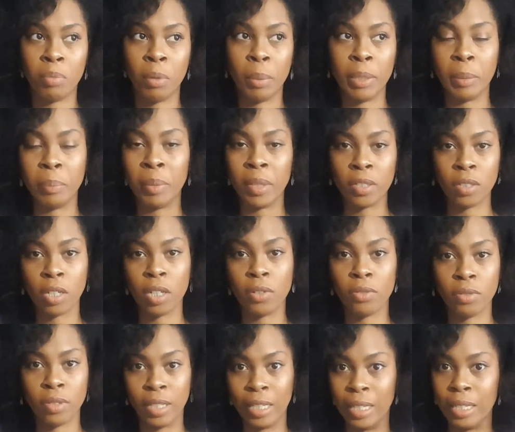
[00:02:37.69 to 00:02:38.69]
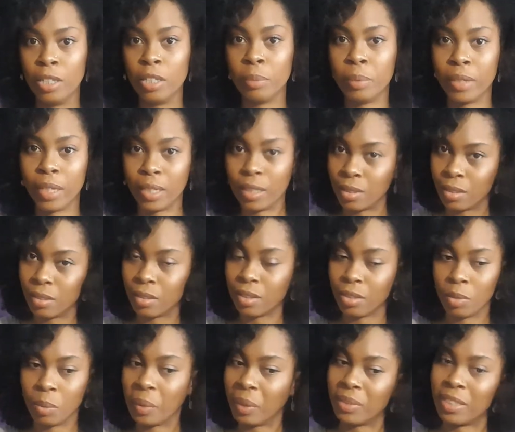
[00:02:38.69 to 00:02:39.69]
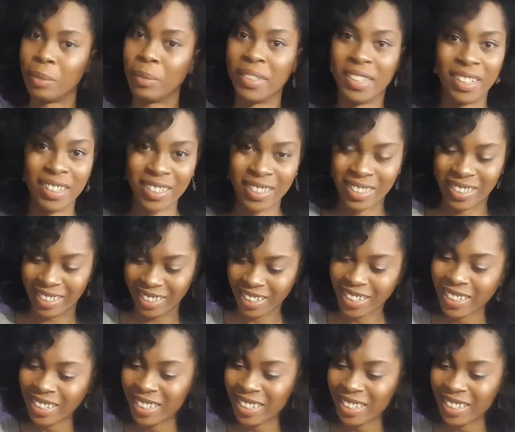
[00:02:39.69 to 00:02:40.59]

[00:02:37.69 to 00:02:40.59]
probably bend over in it a little bit and you won't be able to see my ass so